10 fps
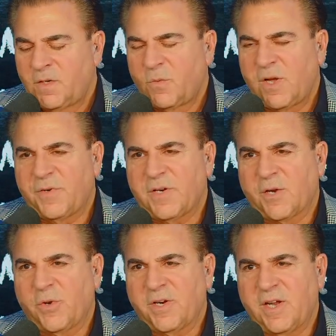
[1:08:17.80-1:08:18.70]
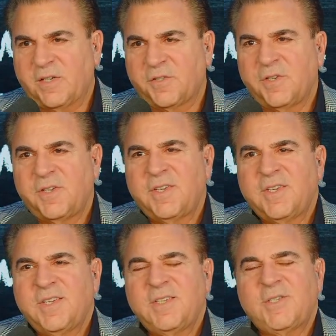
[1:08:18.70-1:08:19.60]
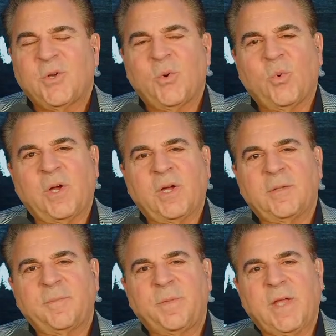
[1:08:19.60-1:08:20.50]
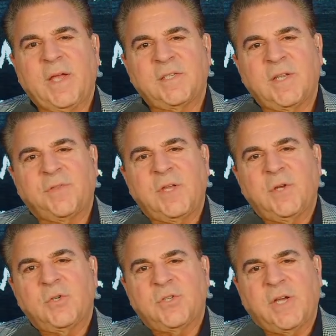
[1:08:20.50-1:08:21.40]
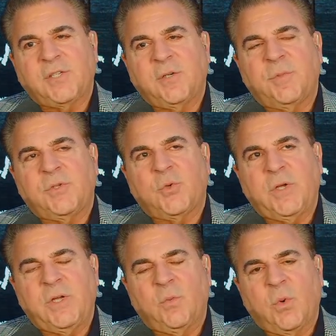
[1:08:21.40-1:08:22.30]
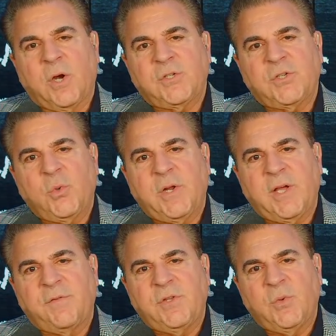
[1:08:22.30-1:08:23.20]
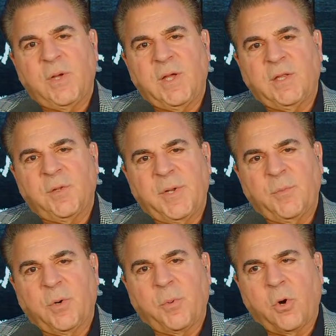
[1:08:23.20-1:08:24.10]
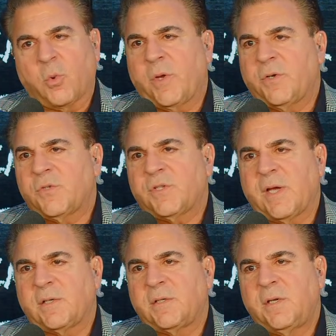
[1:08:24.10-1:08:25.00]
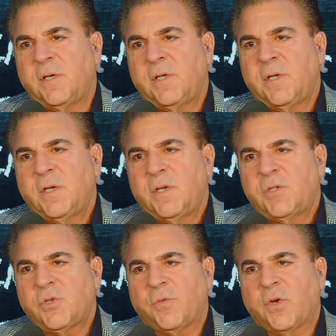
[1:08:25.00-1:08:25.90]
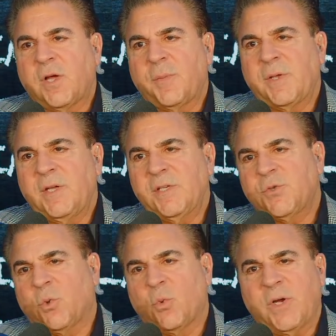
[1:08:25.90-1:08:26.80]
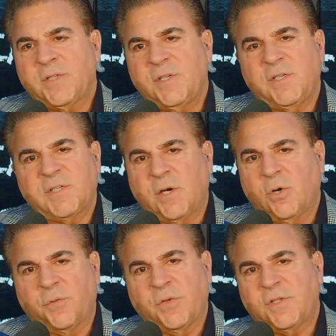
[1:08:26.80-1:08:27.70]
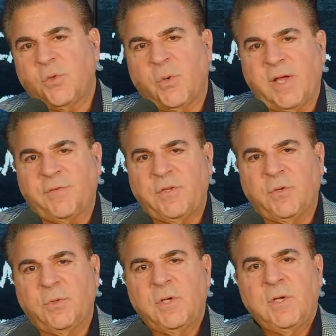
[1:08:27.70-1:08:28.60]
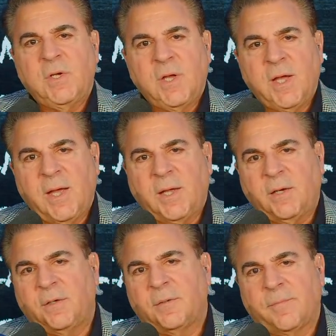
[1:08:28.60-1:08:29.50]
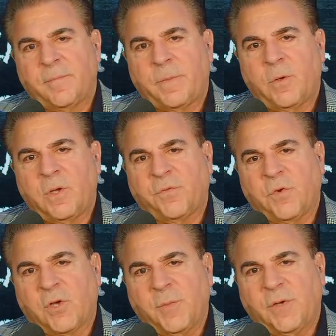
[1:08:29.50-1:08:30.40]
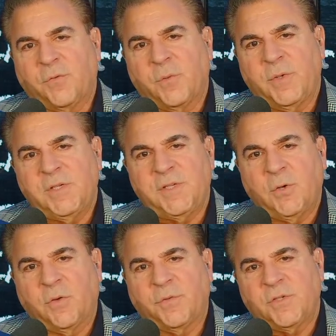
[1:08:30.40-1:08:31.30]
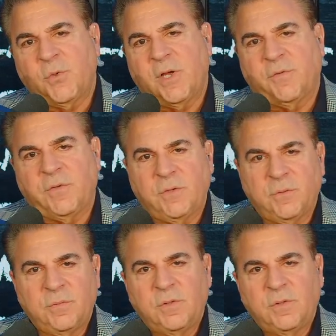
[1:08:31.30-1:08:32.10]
We have it decorated nice. So, it's at the intersection between where Stewart Avenue and the Meadowbrook Parkway intersect. So if you're coming east or west, you just get off at Stewart Avenue. And if you're coming from east, you get off at Stewart Avenue